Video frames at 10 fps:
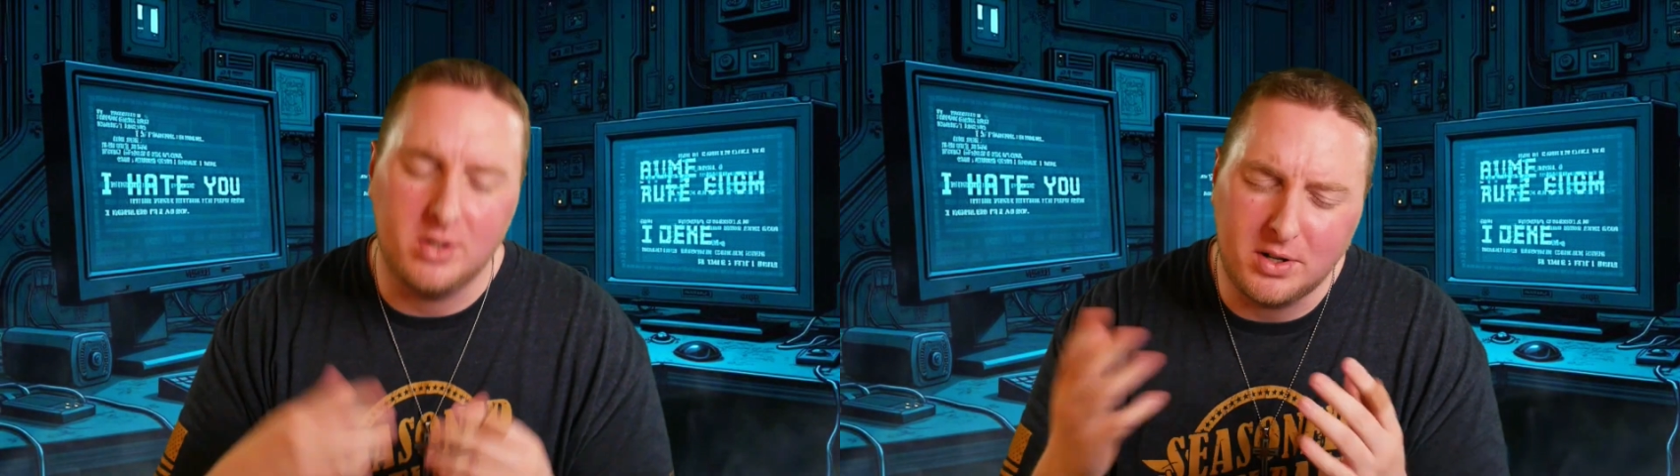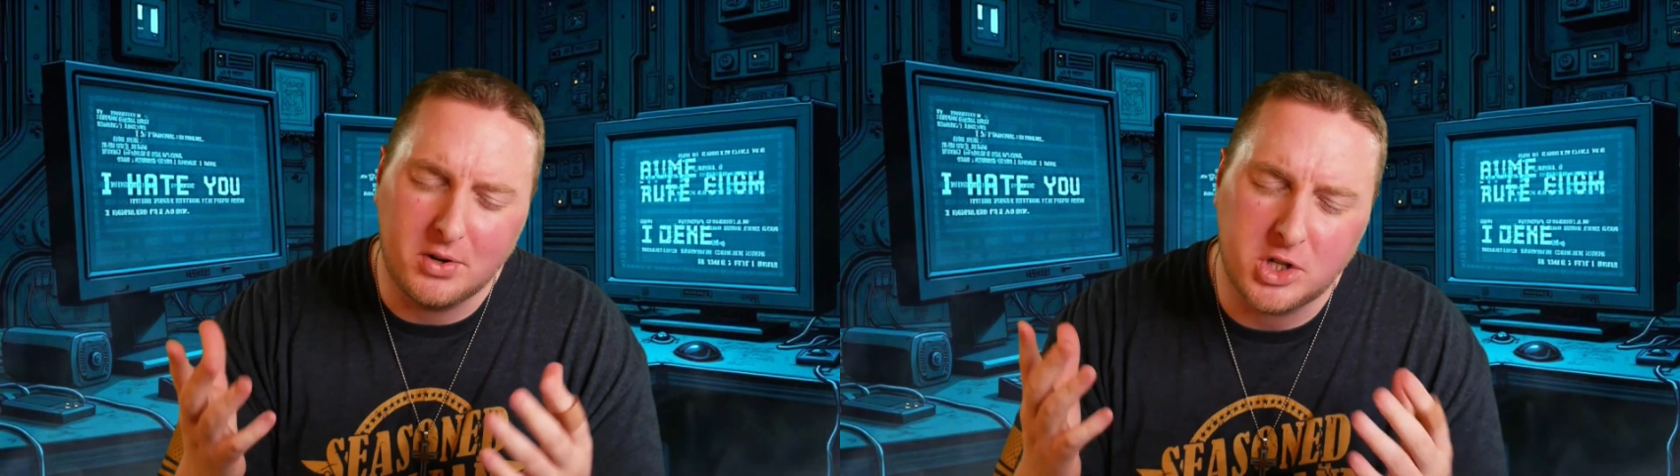
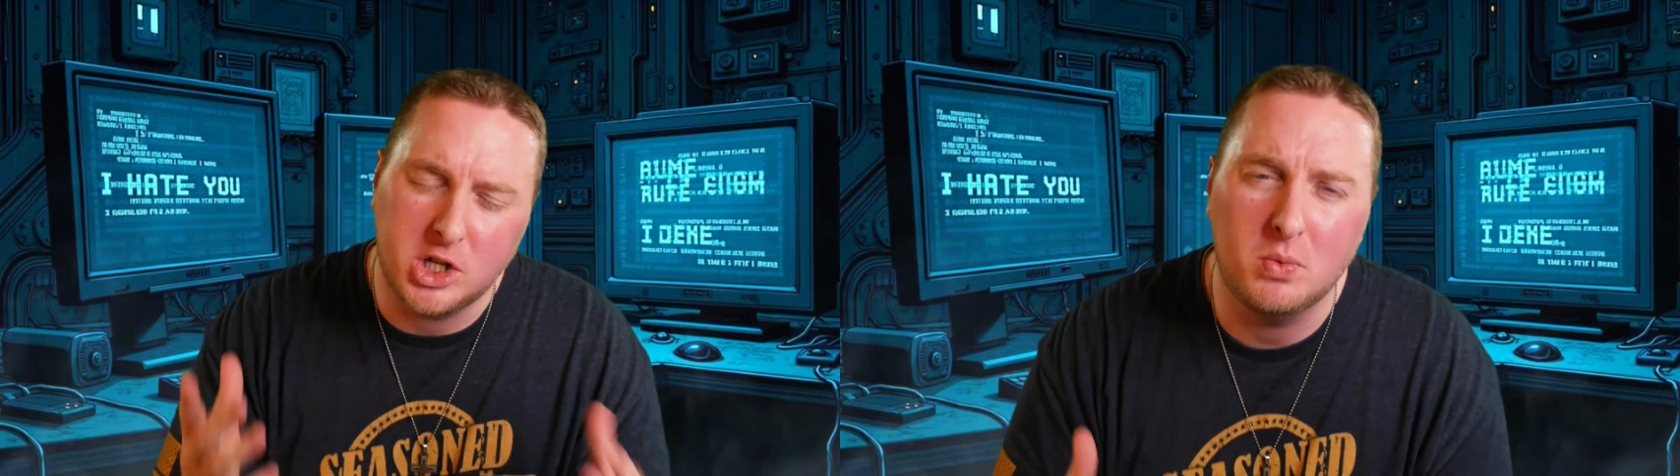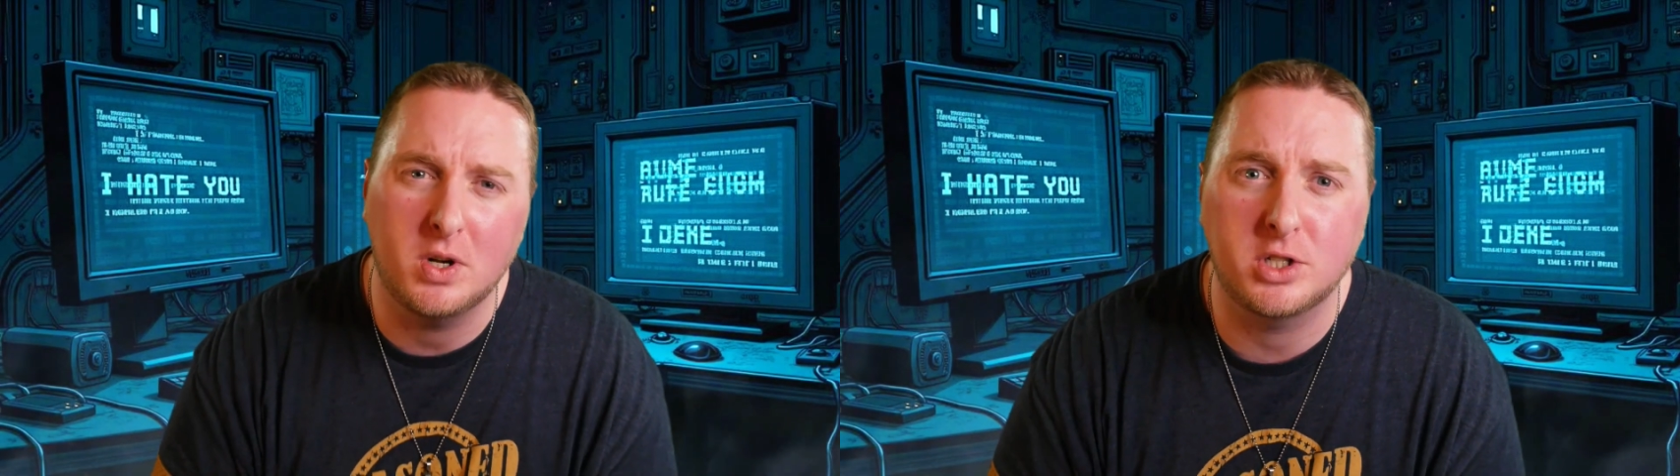you know,
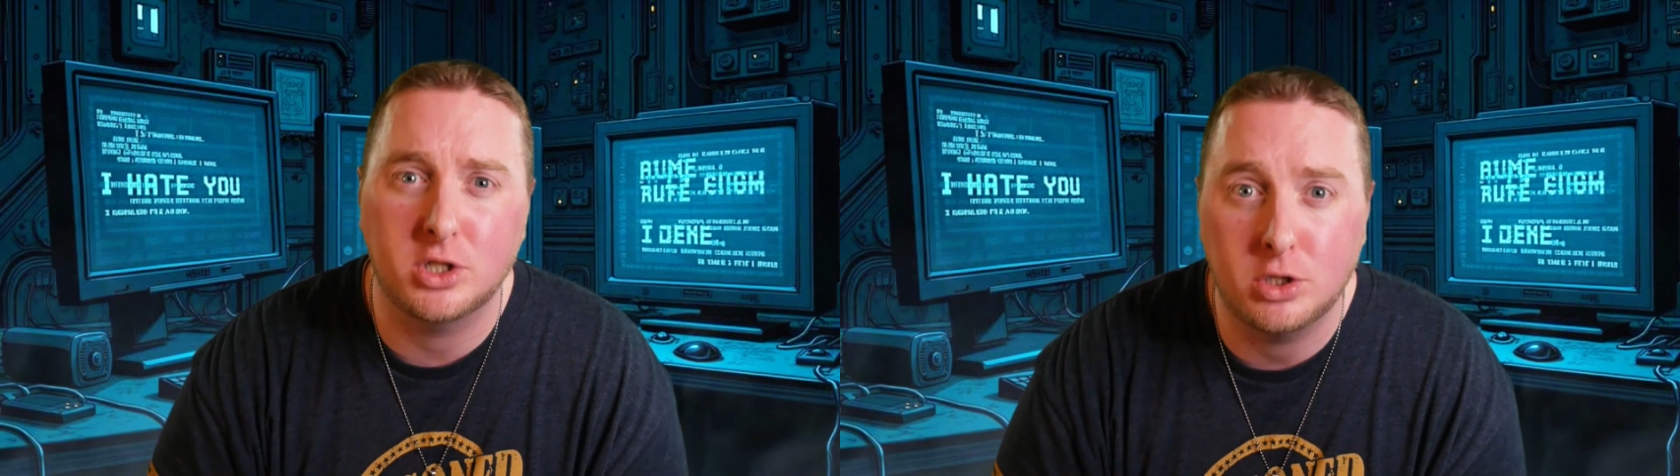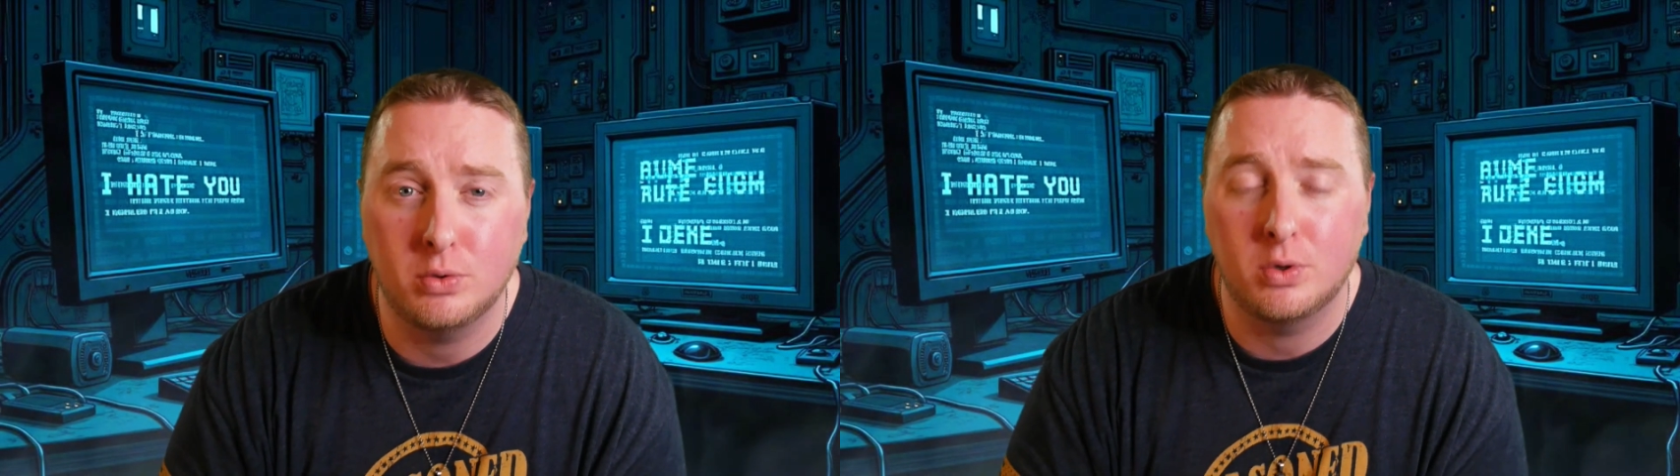she wants
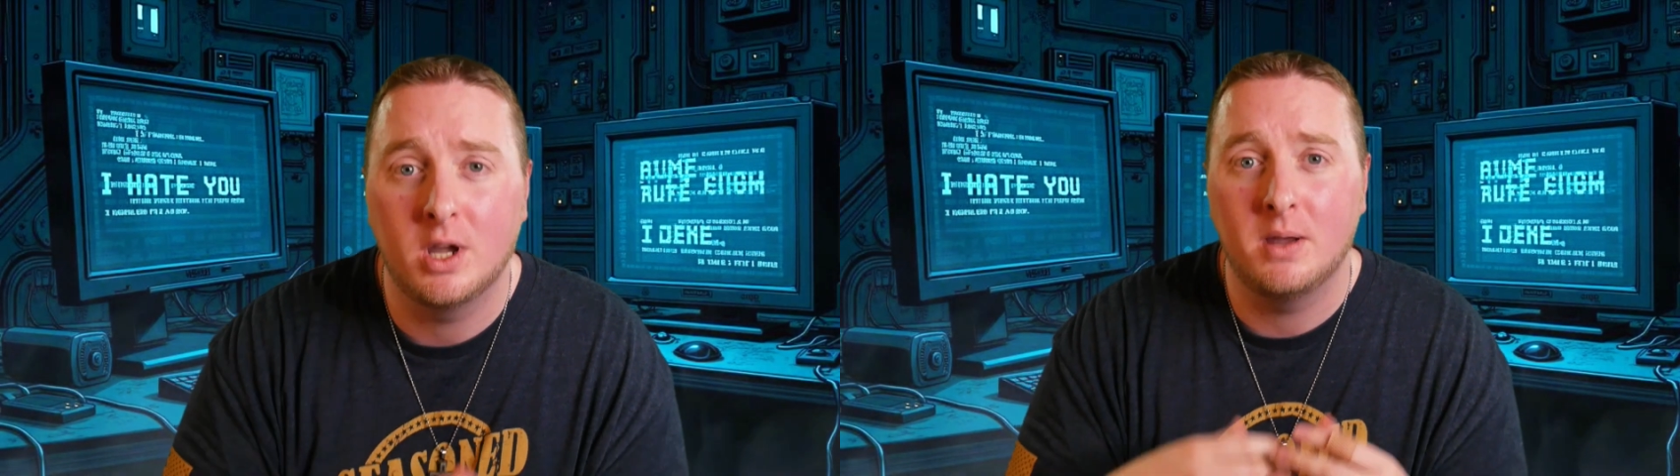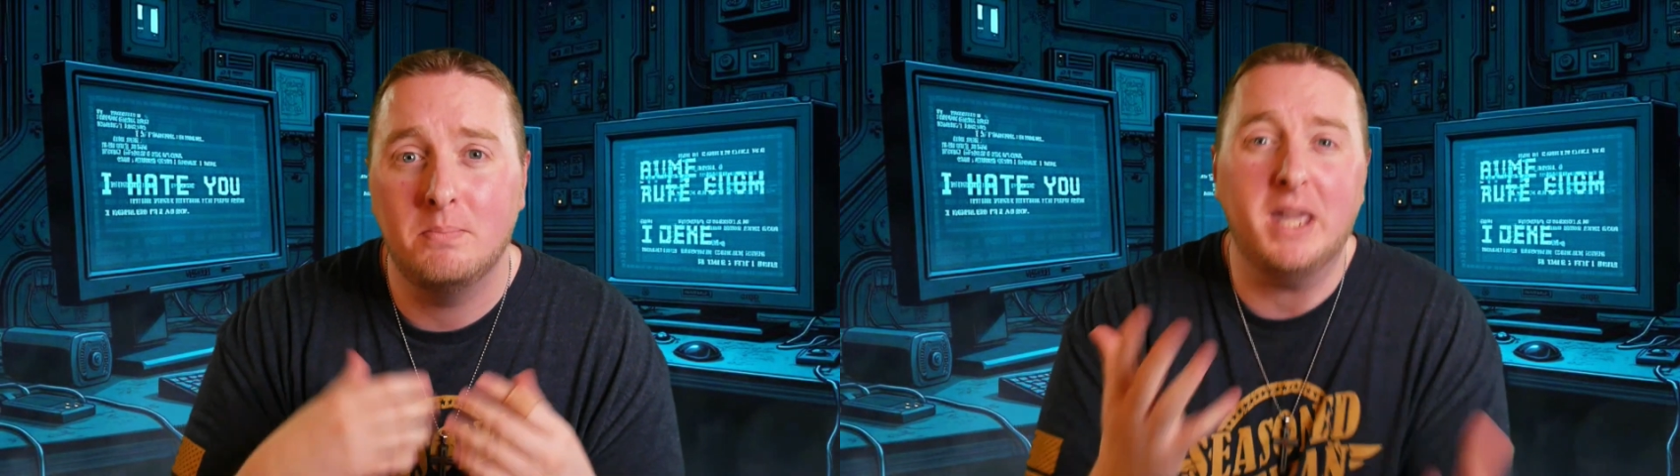to
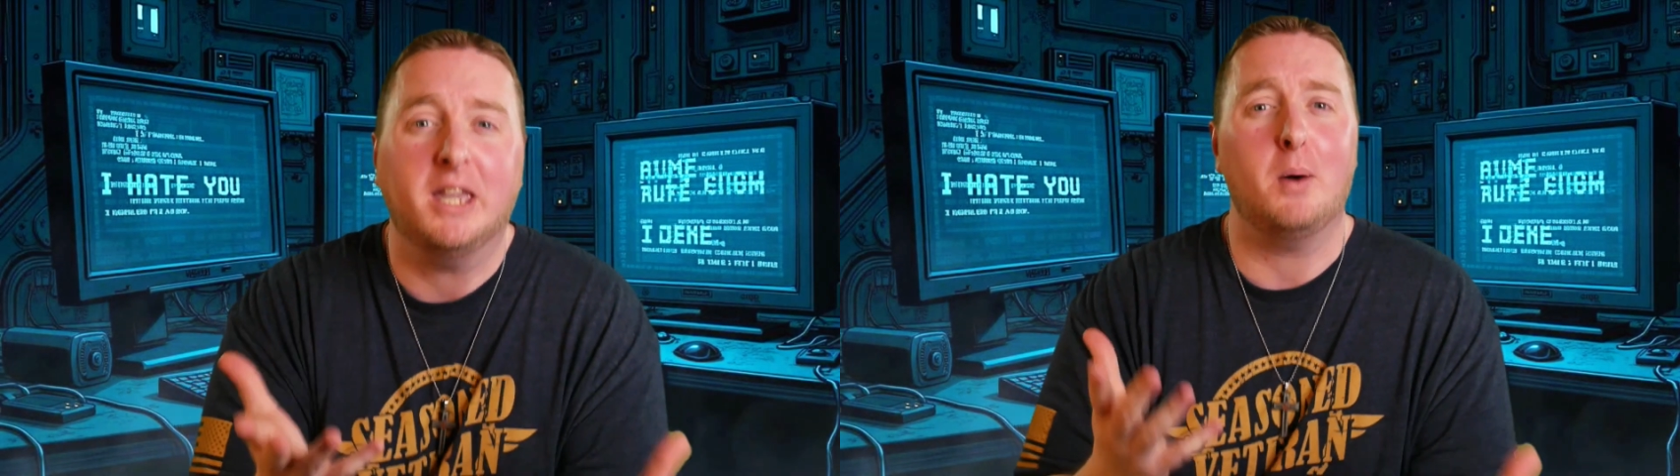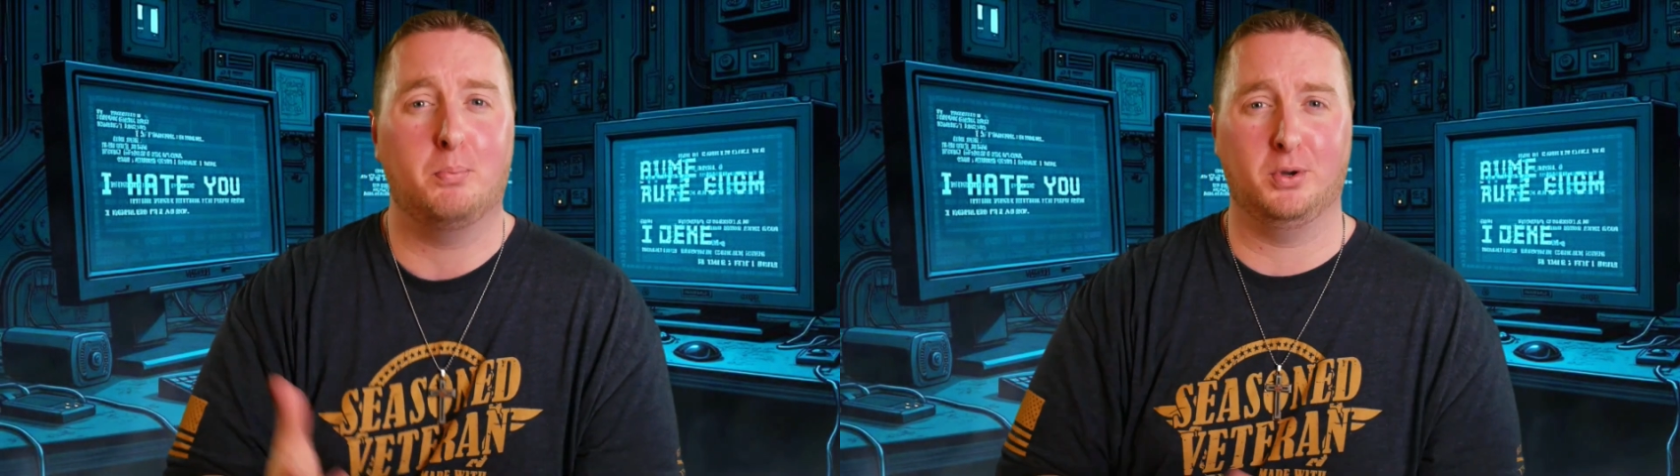make
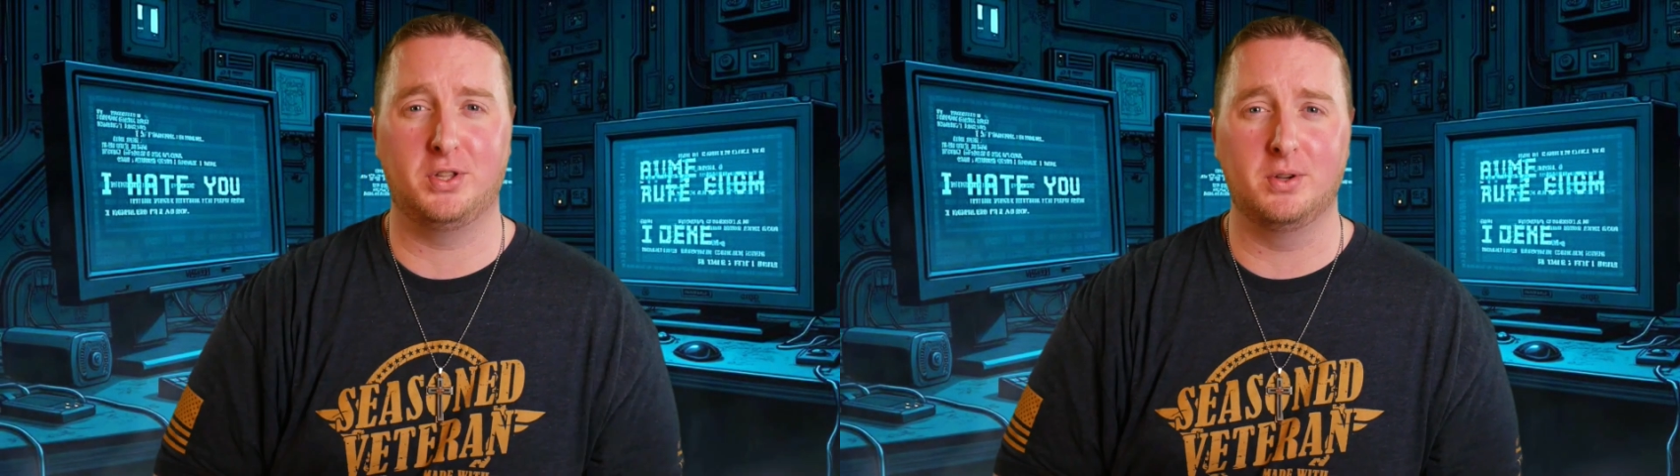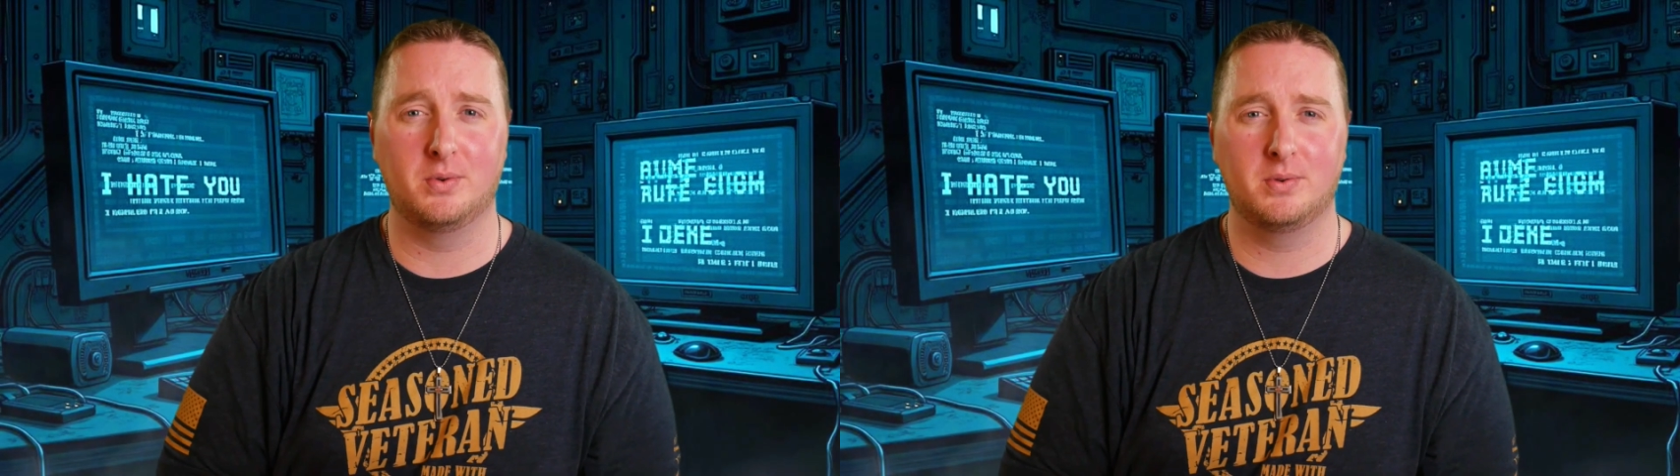up with
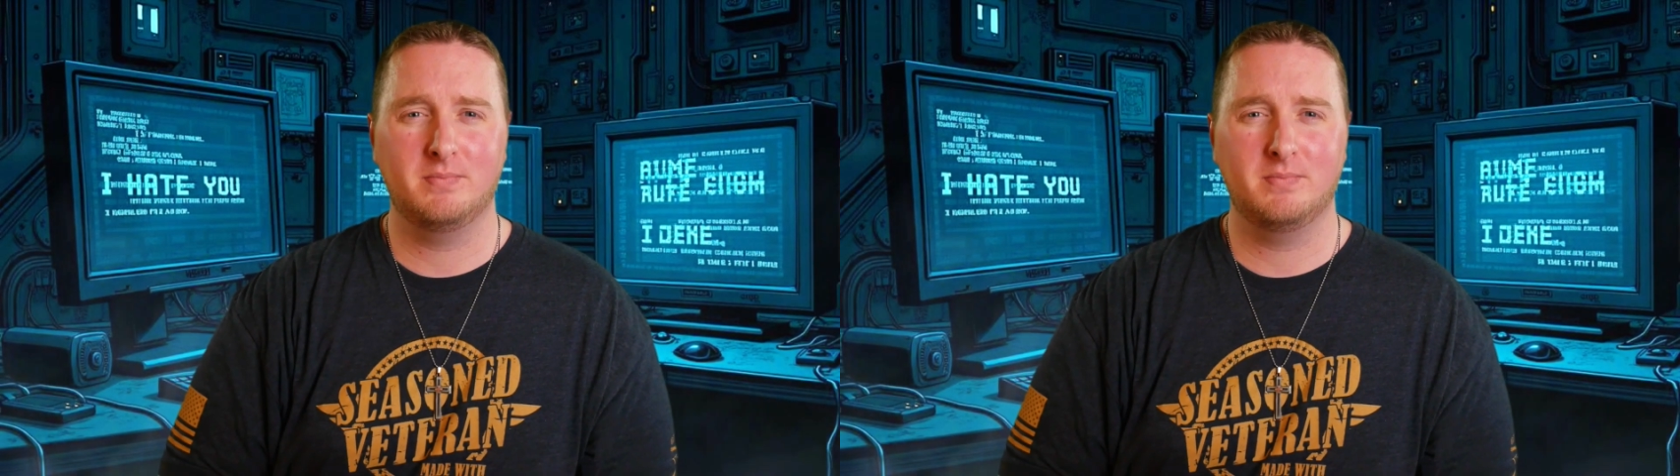you,